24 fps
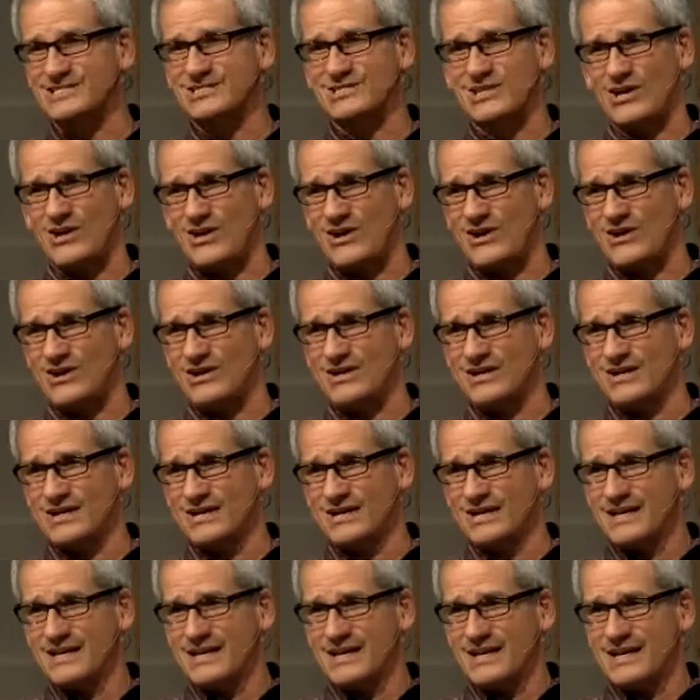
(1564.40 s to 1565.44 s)
song
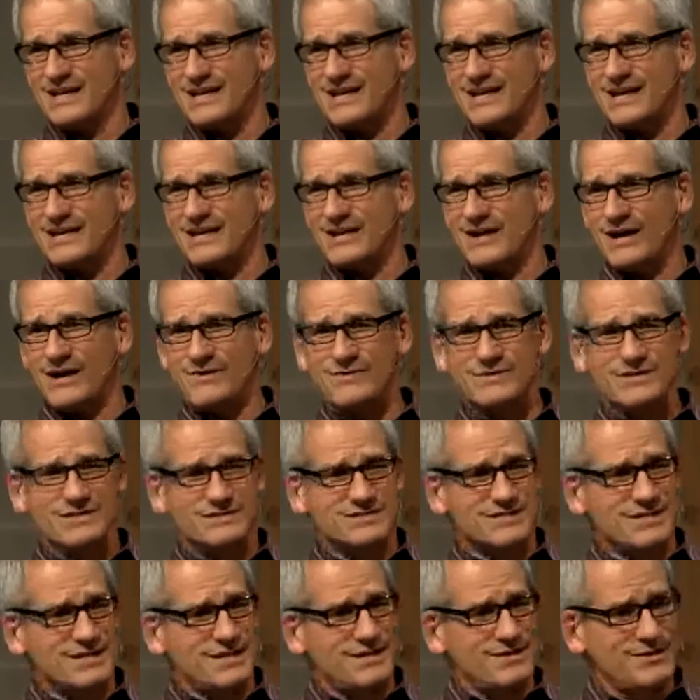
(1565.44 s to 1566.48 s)
you know, I
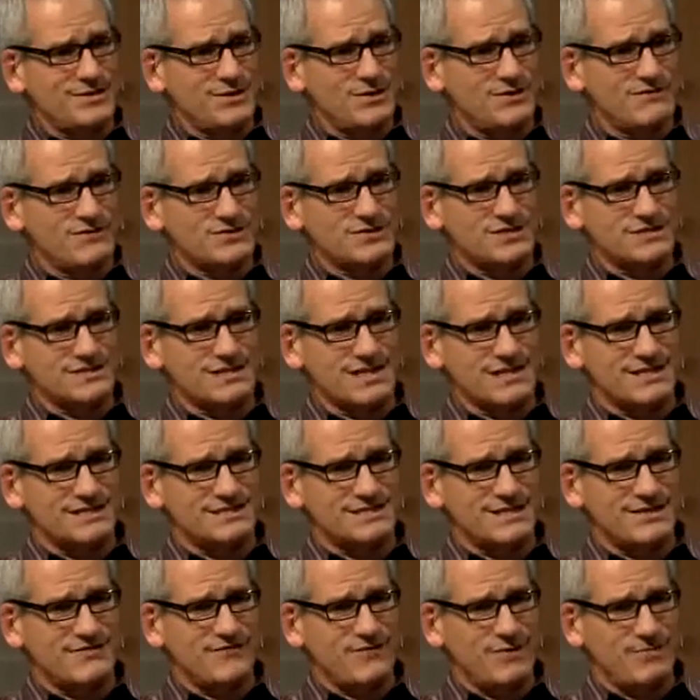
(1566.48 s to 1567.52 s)
was at a University of
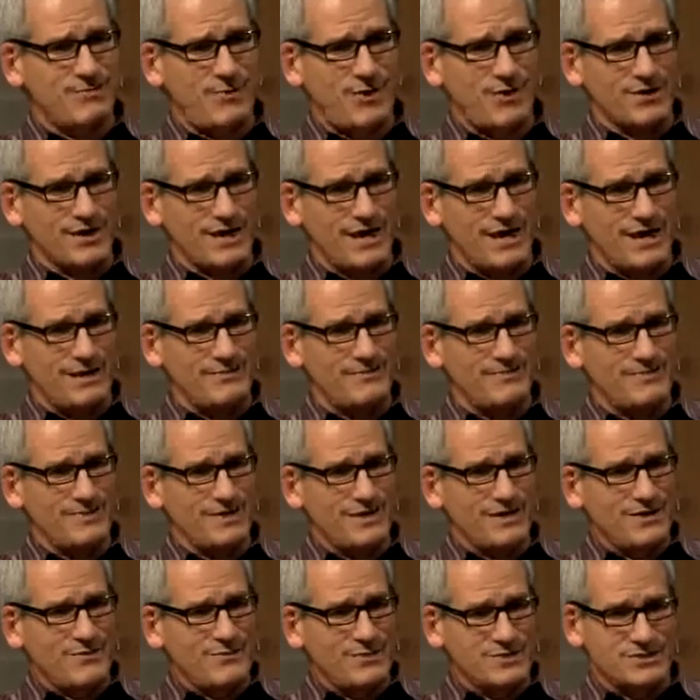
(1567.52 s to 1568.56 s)
Tennessee football game,
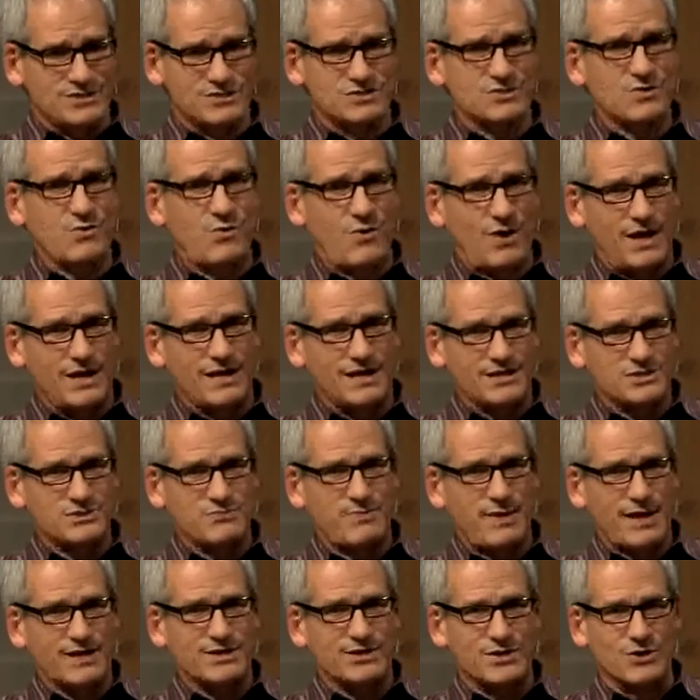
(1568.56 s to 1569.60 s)
which is quite a
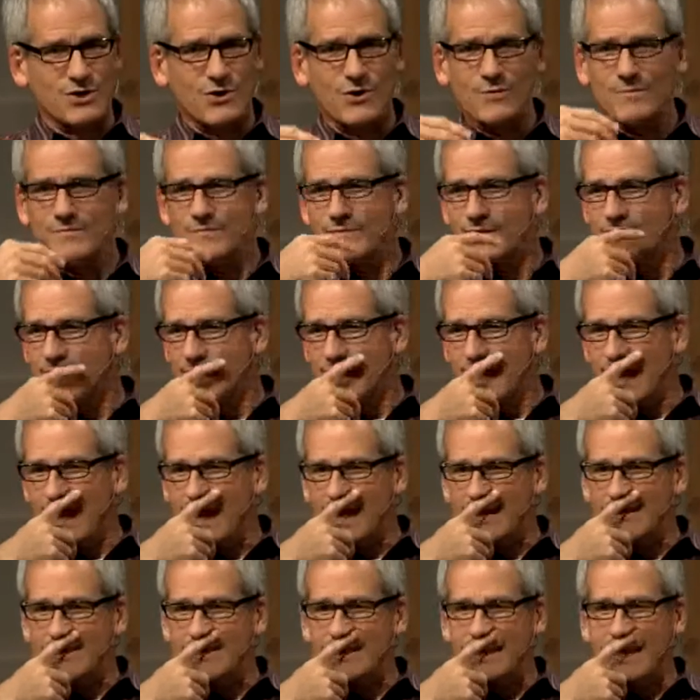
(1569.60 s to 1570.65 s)
spectacle,
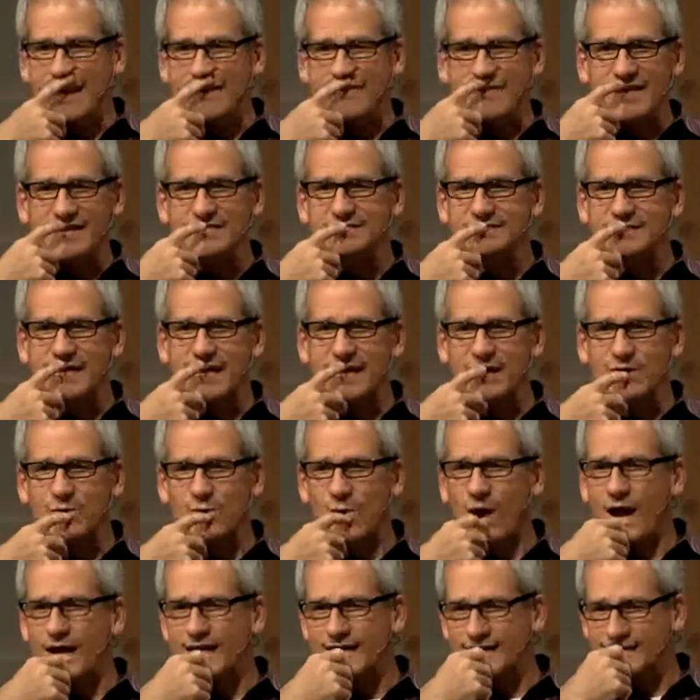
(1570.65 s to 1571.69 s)
and, and they sang
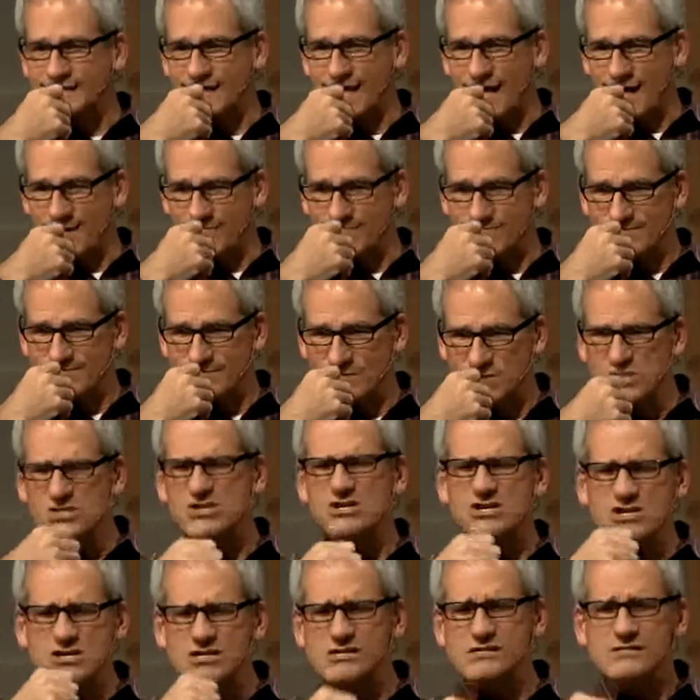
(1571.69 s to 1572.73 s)
Rocky Top.
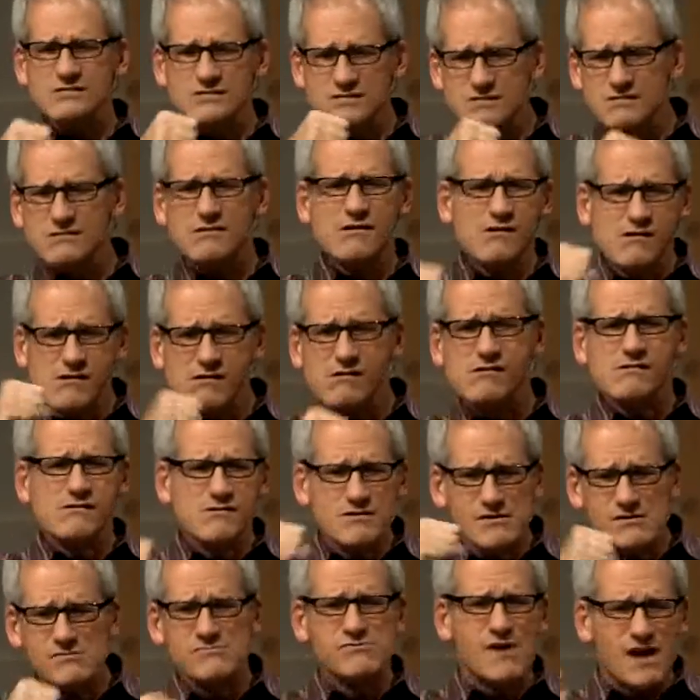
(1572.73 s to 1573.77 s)
Good
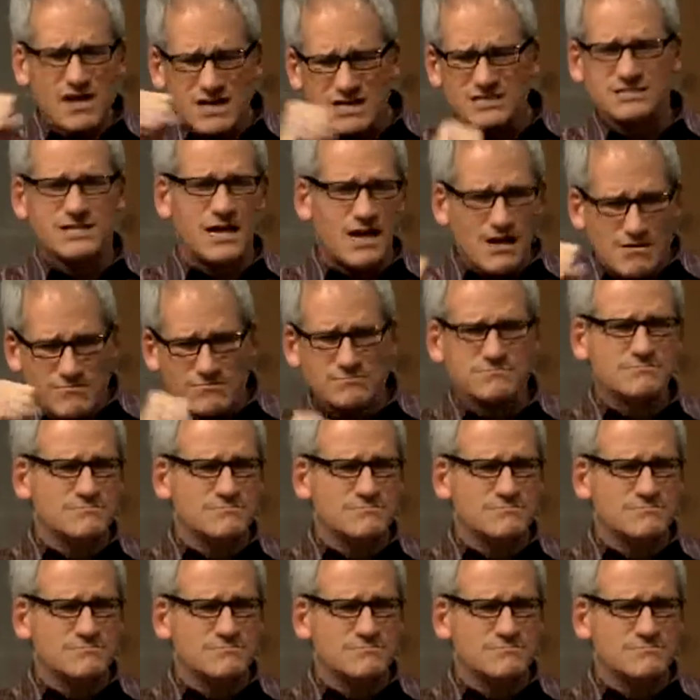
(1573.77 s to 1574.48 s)
old Rocky Top,